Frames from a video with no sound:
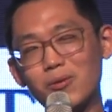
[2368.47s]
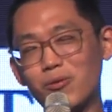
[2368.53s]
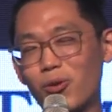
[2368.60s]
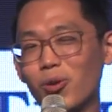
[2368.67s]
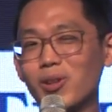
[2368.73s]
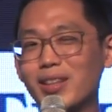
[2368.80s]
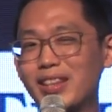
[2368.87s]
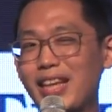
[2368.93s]

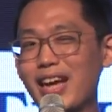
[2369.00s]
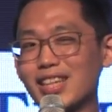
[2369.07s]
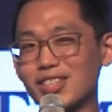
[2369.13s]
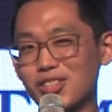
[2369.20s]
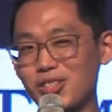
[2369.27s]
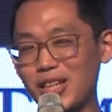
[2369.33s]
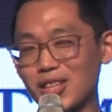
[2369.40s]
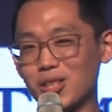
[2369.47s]
for the
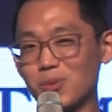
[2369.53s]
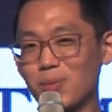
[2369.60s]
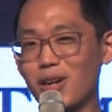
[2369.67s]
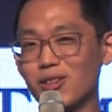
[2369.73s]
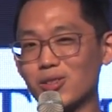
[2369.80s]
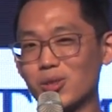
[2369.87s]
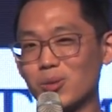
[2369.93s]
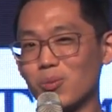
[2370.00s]
next 6
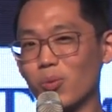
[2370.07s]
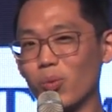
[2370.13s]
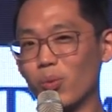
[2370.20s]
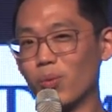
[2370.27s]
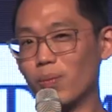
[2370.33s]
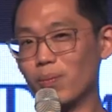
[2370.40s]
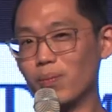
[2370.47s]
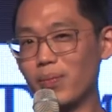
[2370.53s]
months,
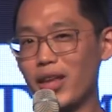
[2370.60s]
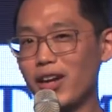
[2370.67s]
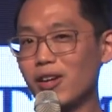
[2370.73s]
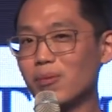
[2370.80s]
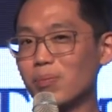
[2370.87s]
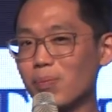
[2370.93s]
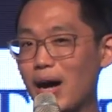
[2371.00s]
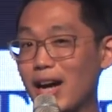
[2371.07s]

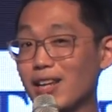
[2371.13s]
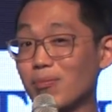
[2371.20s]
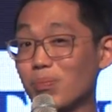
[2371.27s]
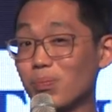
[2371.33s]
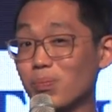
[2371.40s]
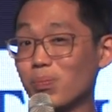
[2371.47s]
there might